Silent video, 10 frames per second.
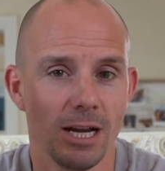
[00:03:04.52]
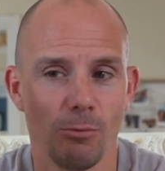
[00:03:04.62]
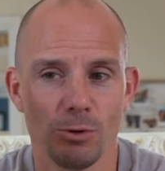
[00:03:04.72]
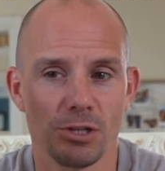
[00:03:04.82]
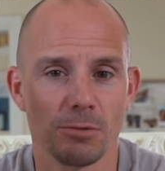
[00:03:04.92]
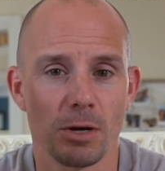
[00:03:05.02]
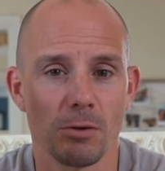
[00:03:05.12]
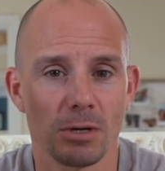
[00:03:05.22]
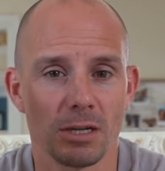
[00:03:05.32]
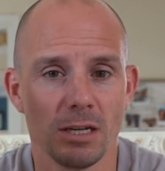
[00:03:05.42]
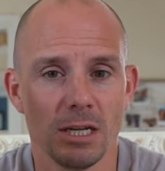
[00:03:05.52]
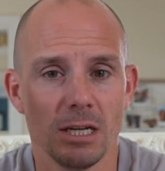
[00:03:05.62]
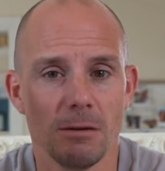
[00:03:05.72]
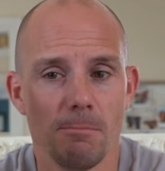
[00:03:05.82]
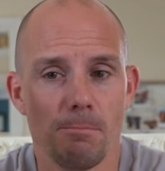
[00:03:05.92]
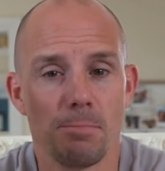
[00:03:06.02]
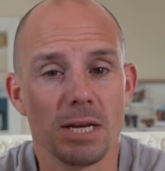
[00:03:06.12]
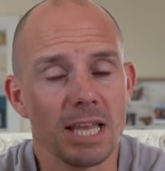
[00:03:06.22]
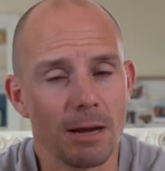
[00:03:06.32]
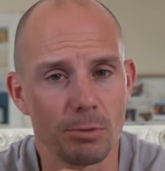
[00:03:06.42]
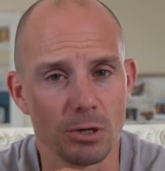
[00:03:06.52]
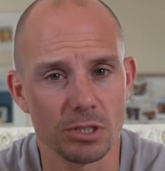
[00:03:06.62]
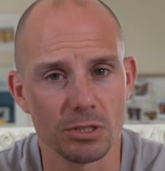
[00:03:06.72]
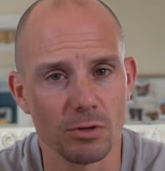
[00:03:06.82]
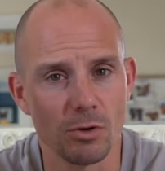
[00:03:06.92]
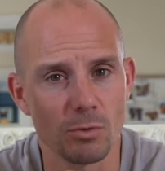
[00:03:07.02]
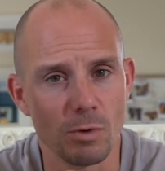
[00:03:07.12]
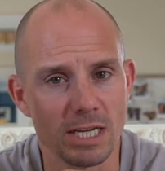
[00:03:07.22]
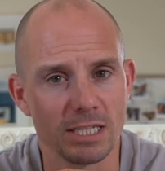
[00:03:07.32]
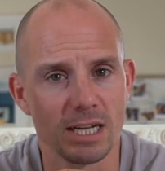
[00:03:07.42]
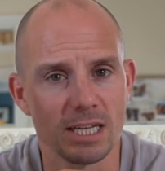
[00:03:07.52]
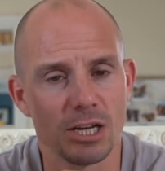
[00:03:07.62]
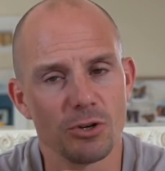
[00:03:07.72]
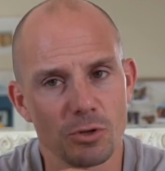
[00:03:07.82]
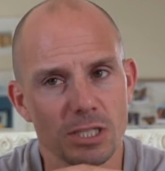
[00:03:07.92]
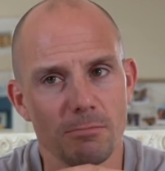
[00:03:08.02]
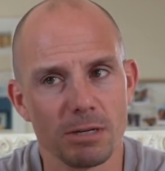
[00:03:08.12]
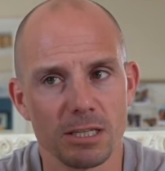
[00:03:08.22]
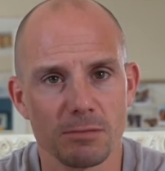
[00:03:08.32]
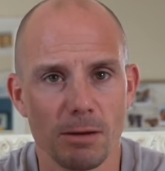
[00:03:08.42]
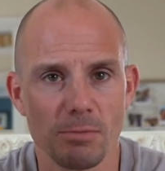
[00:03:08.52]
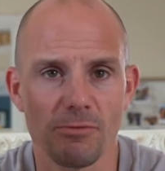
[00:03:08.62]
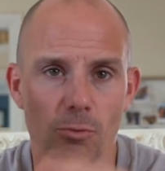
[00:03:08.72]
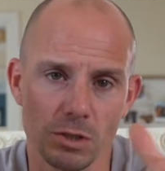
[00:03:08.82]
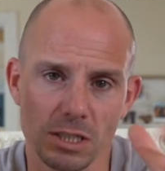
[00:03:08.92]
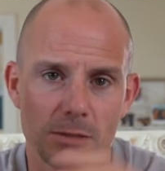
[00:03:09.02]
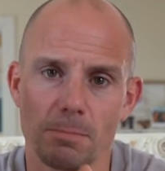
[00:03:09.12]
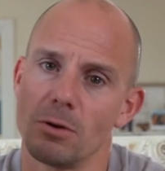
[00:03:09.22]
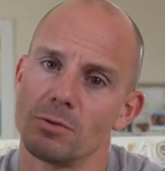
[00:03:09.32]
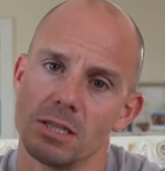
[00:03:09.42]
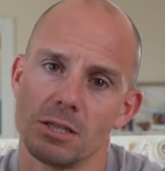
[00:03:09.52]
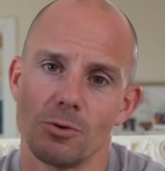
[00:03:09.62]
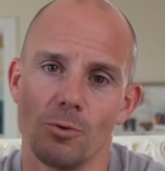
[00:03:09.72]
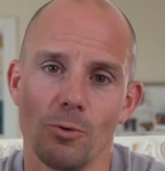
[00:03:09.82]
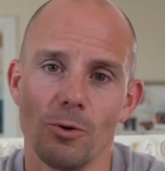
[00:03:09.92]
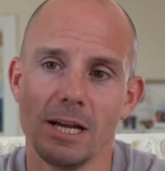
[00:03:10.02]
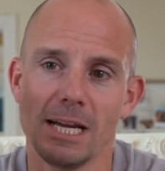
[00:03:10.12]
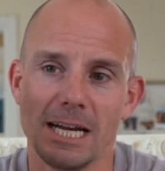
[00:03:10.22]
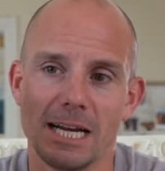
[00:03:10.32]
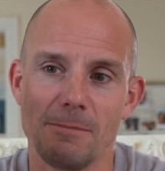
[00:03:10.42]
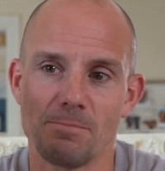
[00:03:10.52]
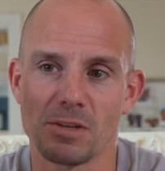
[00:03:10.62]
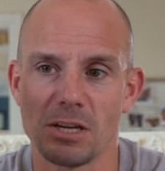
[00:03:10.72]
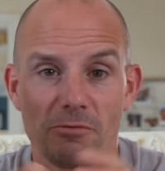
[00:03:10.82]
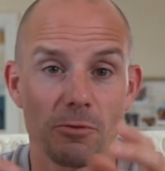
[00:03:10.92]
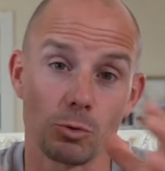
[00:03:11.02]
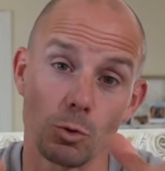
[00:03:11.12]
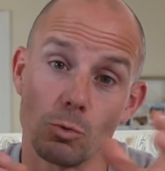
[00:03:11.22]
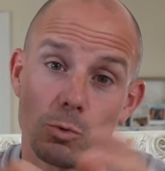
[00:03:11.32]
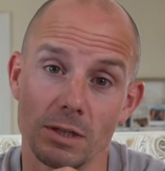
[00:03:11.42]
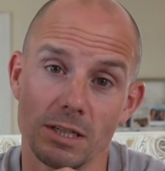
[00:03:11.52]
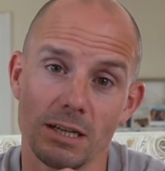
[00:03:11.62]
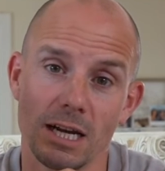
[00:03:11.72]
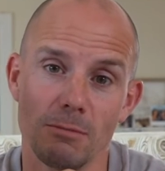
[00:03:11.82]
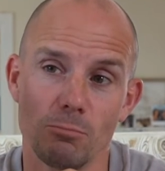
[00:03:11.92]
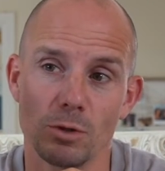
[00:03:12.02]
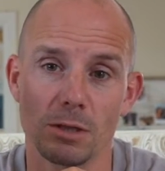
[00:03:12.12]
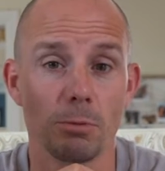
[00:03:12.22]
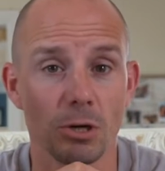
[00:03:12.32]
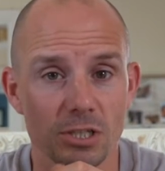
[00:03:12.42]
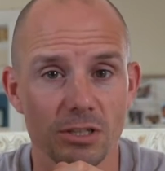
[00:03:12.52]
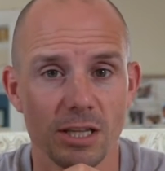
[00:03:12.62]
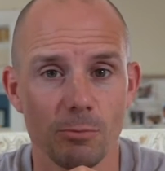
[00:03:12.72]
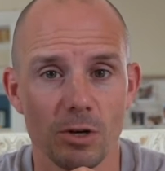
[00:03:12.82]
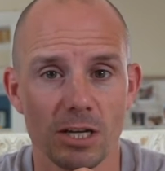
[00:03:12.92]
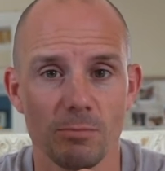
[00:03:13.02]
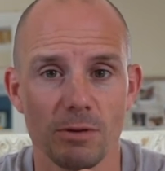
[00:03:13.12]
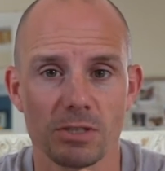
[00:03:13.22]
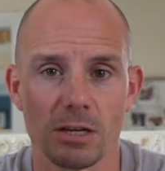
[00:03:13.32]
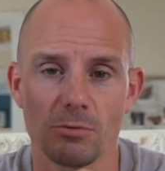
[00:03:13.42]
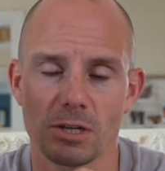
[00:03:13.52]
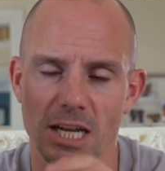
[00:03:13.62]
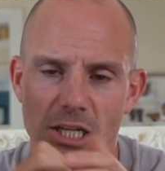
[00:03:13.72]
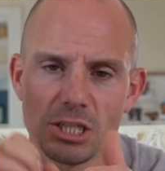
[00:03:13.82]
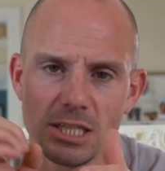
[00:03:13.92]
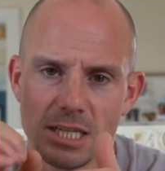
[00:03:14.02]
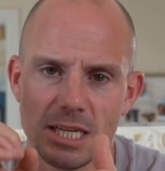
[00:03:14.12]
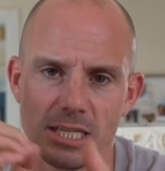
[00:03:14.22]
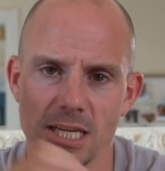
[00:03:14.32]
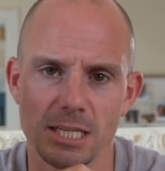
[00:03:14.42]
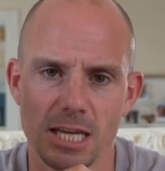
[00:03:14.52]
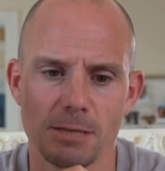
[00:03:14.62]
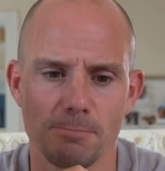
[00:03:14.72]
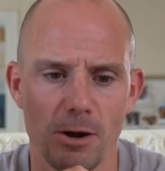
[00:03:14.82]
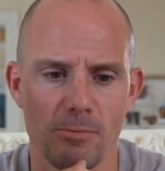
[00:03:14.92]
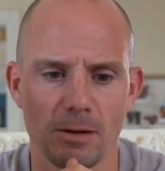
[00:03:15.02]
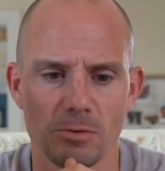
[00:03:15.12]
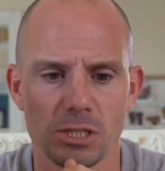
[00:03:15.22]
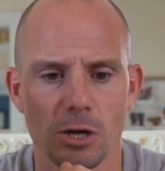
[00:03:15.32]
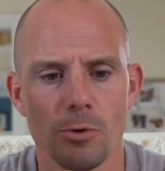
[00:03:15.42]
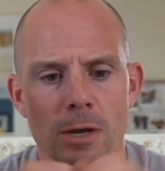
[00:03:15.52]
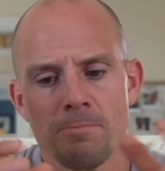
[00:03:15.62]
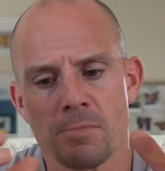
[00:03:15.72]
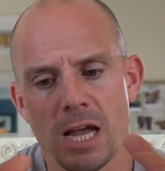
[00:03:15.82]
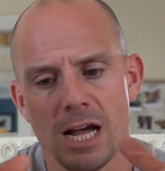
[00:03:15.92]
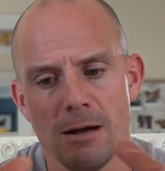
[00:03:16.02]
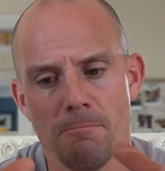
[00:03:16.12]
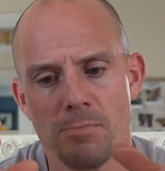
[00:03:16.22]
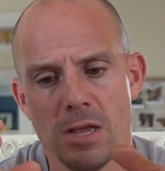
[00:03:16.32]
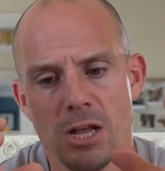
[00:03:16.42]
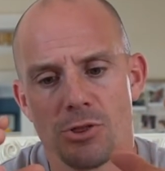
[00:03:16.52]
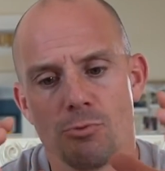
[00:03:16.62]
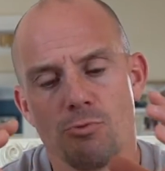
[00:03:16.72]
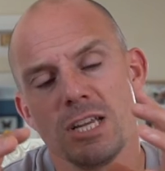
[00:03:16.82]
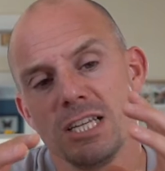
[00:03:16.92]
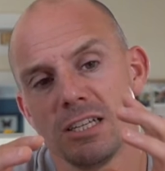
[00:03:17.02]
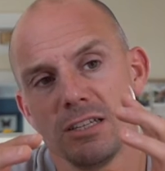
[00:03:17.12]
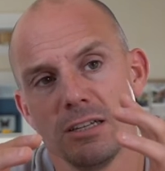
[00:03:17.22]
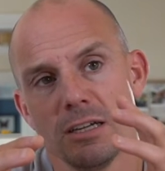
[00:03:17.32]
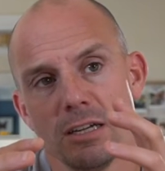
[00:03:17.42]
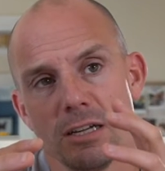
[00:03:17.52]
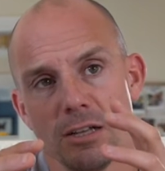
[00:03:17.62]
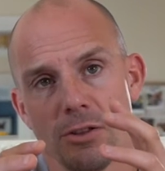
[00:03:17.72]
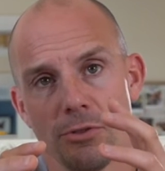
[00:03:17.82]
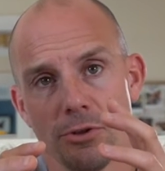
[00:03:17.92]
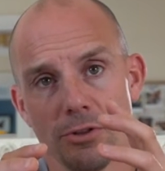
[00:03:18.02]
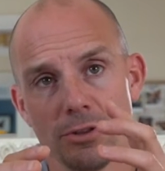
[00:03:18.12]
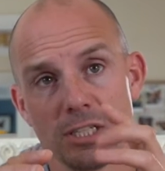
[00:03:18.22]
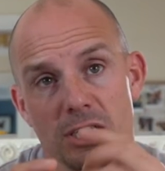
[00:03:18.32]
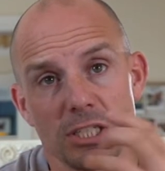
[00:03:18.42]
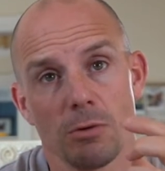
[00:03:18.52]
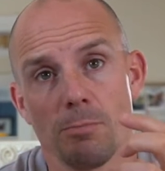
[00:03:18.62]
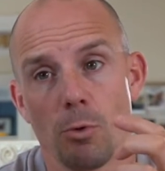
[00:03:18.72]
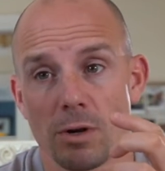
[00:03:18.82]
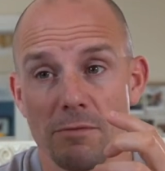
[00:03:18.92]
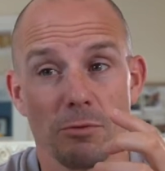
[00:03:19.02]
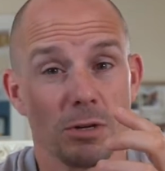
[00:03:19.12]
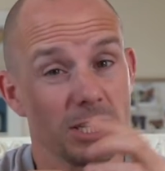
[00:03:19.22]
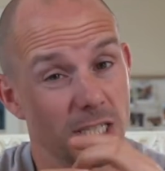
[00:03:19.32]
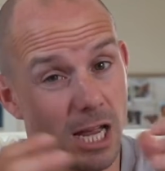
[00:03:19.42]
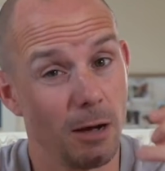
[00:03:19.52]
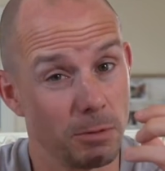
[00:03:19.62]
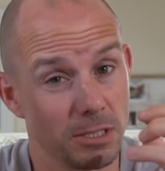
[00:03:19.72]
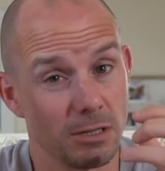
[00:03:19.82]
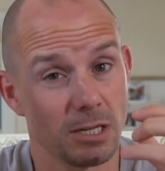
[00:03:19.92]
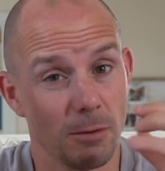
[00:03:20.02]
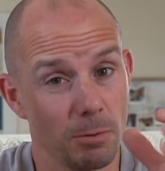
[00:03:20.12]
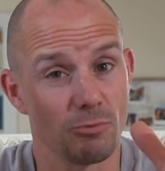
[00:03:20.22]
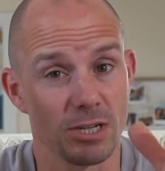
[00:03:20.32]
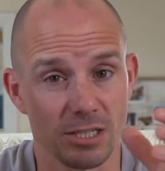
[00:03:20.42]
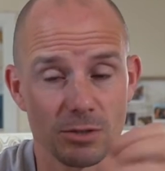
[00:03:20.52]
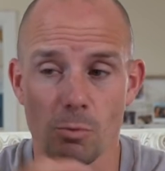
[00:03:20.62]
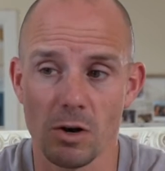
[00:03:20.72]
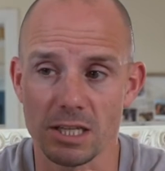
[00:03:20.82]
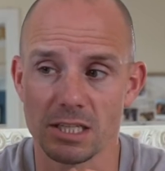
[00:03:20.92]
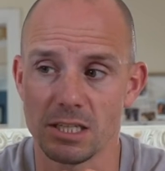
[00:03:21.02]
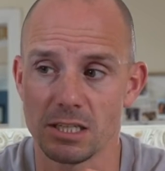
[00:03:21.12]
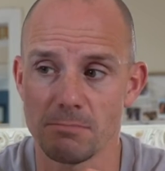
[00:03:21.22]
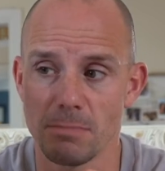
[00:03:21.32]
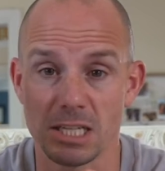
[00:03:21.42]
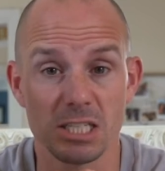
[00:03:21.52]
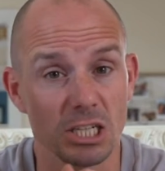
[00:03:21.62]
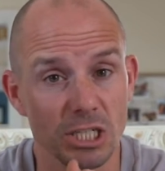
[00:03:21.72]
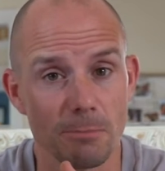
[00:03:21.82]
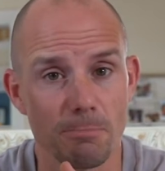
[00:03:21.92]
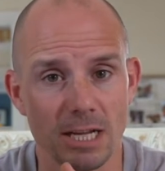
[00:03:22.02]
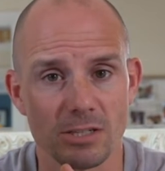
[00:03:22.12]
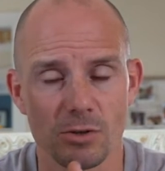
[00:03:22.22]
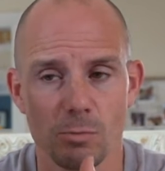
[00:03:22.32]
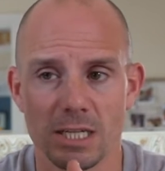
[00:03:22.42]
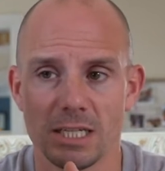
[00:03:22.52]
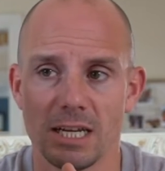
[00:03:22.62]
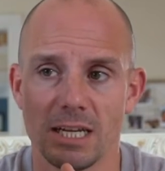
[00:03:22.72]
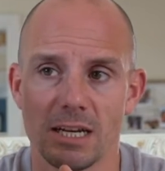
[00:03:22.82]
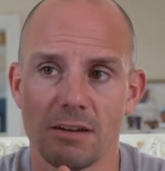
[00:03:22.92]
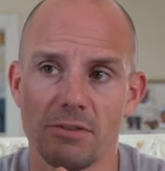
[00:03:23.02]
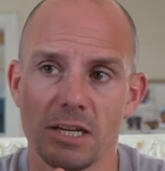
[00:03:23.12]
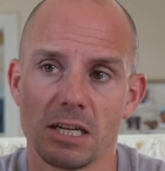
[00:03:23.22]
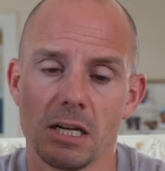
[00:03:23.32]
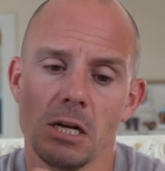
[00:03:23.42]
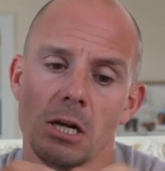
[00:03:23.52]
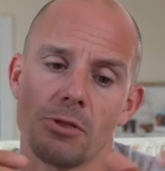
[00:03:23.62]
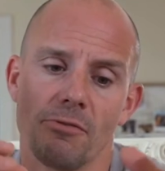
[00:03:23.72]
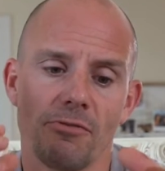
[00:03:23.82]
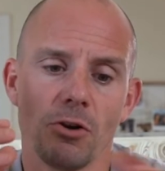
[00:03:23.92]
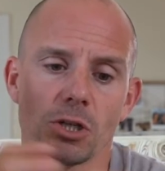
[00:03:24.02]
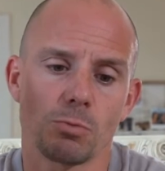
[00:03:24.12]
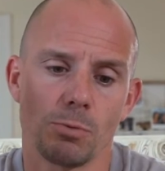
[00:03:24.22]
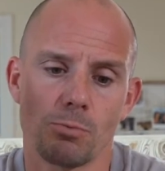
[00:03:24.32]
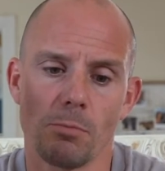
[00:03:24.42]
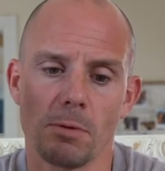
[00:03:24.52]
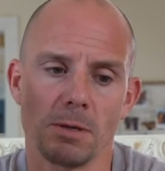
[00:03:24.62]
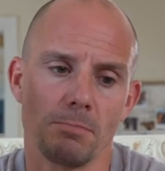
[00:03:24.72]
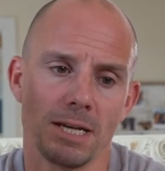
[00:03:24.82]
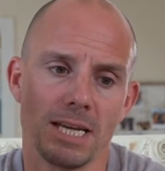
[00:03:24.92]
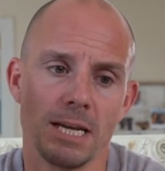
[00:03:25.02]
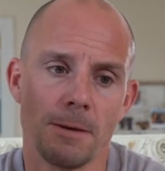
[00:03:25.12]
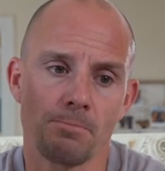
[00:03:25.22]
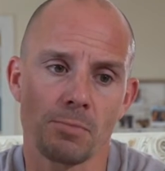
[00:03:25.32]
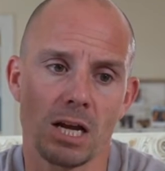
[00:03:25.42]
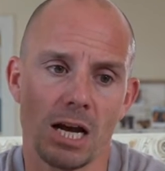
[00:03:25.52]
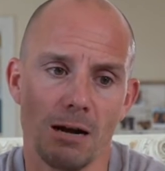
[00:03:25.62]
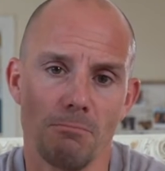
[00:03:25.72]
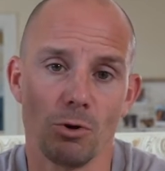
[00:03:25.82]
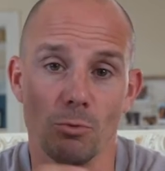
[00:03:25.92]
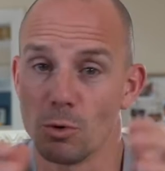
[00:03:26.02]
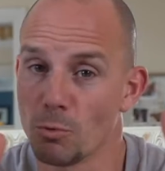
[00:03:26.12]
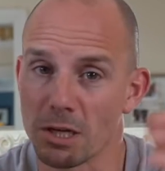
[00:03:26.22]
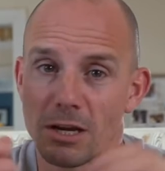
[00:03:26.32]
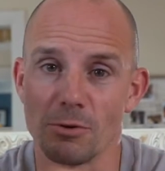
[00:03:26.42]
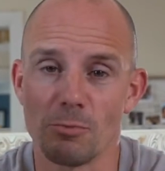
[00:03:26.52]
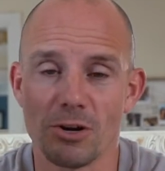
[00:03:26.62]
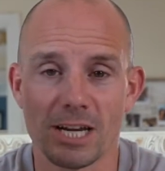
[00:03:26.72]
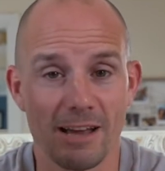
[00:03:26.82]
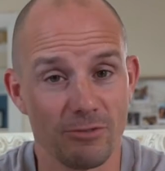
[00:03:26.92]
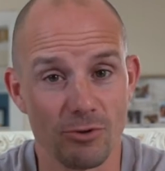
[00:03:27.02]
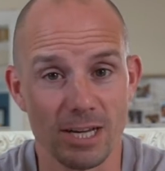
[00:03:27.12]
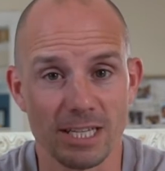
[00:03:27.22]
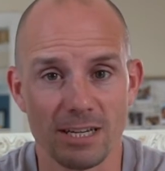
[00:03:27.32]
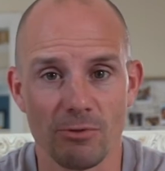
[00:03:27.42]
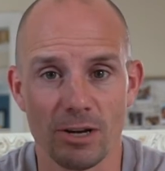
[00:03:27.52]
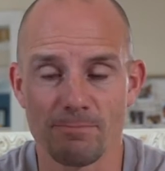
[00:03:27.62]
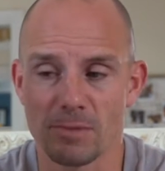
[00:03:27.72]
I want you to be able to be that person on a wedding day, and not somebody that's maybe forced into poses or feels awkward with the person that they're working with. So connection is paramount. So the reason that this is so important, I feel like there's a couple of reasons why this makes such an impact on a wedding day. And I think the first would probably be, look, we want to go to work and have a great day, right?